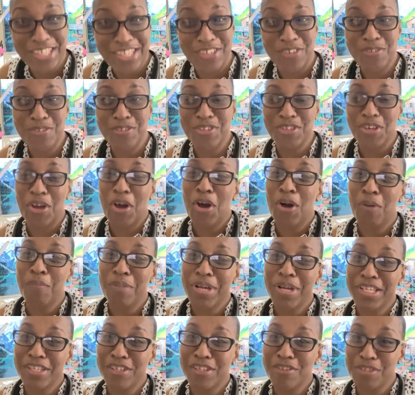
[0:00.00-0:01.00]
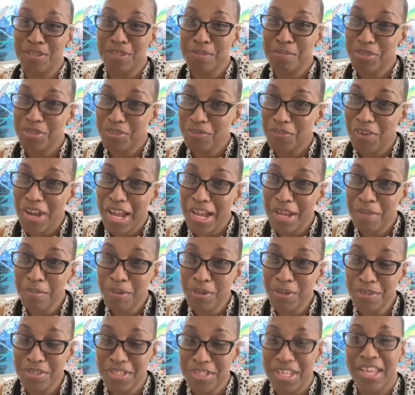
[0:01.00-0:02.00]
to all my new
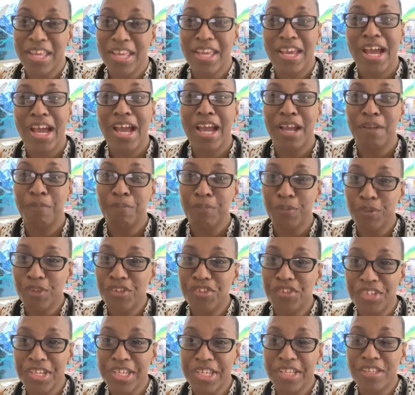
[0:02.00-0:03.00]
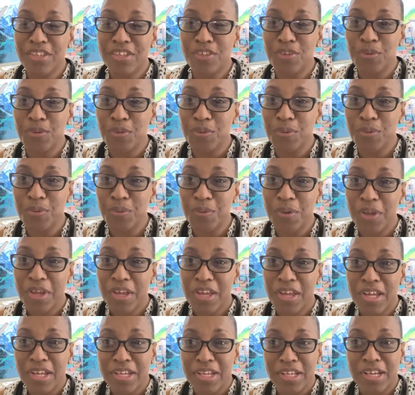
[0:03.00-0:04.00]
subscribers. I appreciate you
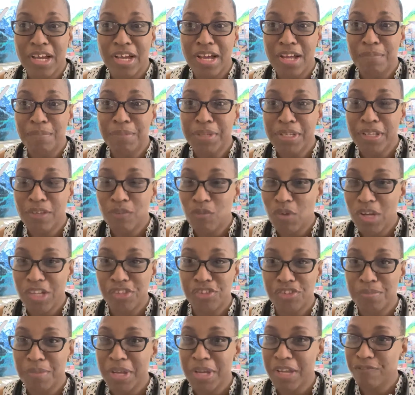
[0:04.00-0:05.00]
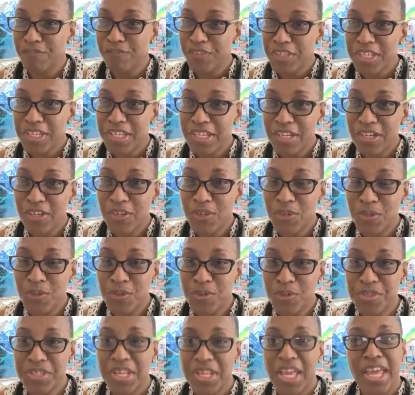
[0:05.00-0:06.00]
coming and watching my
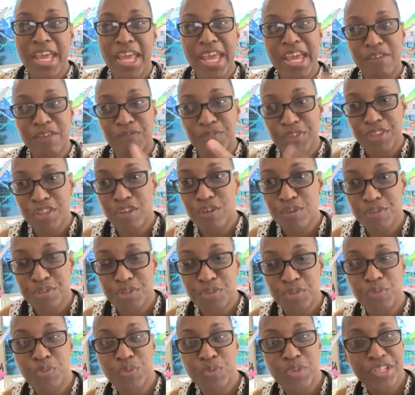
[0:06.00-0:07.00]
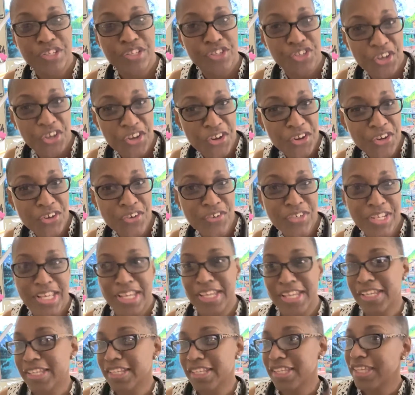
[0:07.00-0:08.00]
videos. And for those who returned
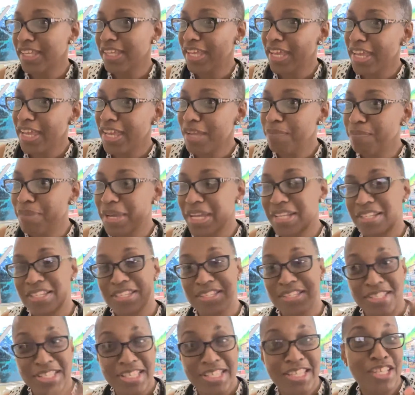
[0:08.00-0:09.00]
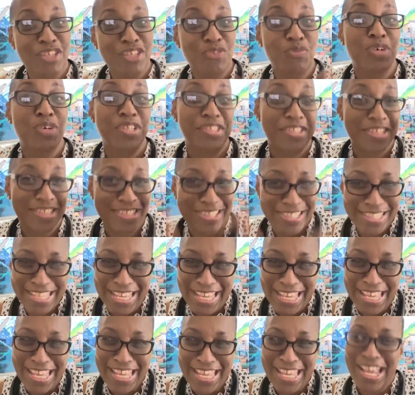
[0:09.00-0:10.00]
and came back to see this one
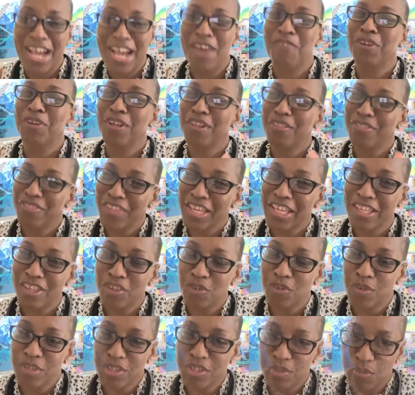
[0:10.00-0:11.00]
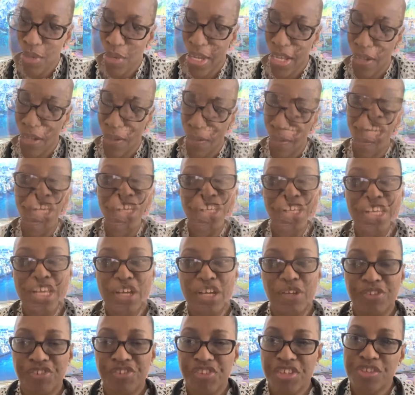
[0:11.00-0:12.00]
today, I wanna thank you as well. Now,
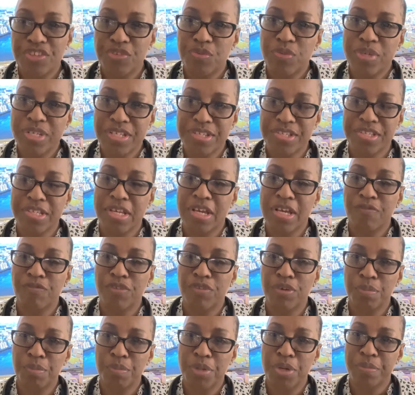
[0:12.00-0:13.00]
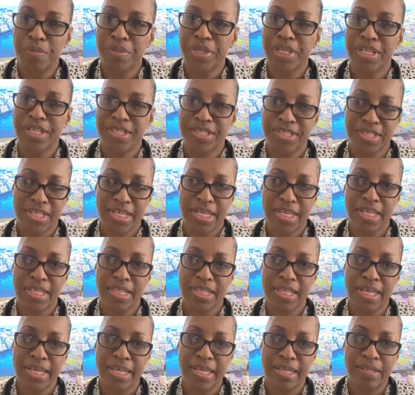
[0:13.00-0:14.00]
I just wanna stop for a moment and say
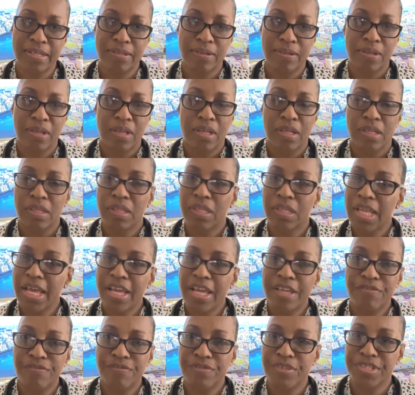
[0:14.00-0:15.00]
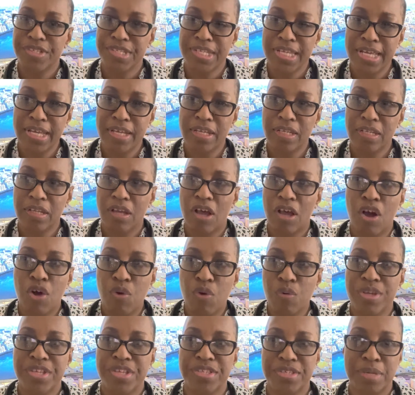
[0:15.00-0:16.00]
that life is not
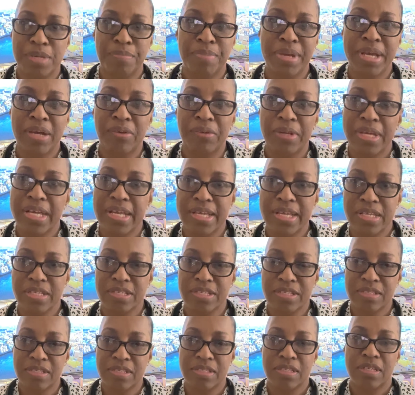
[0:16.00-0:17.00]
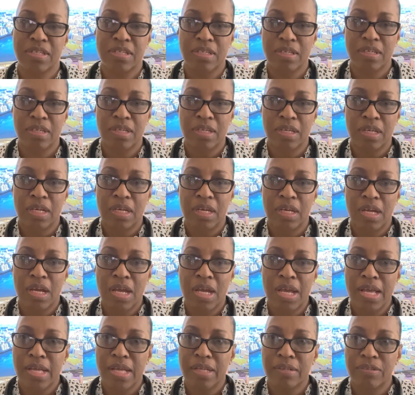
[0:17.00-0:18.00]
always about us.
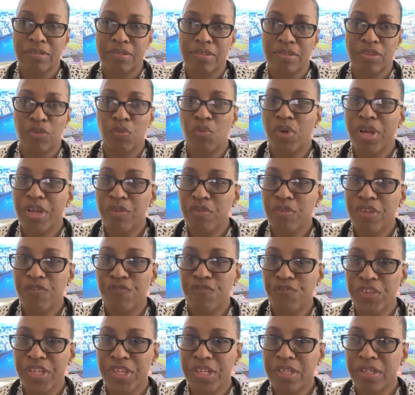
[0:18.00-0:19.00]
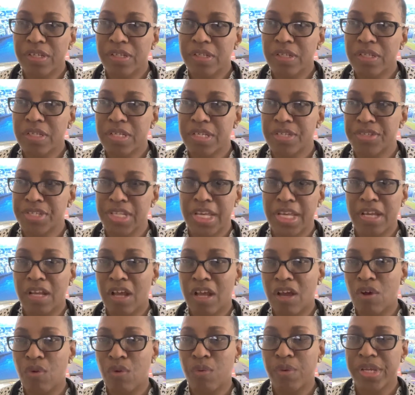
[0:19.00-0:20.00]
The way we feel is not
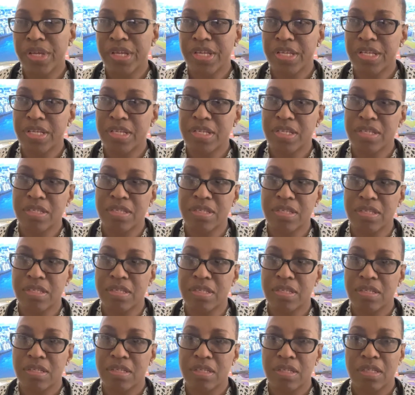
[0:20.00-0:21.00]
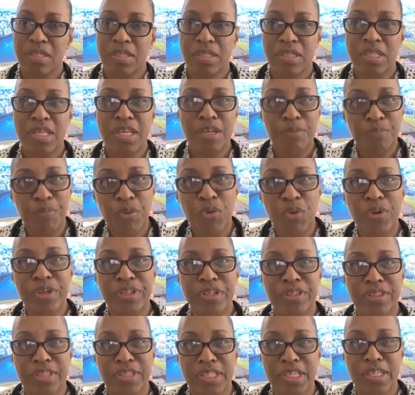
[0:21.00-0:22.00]
always the
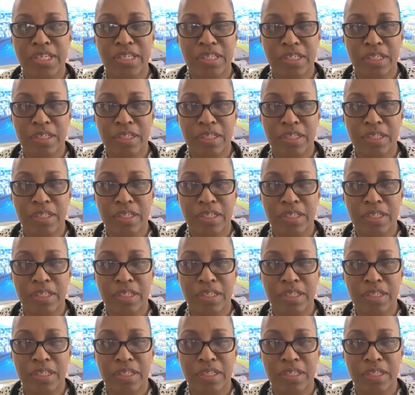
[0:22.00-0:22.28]
important thing.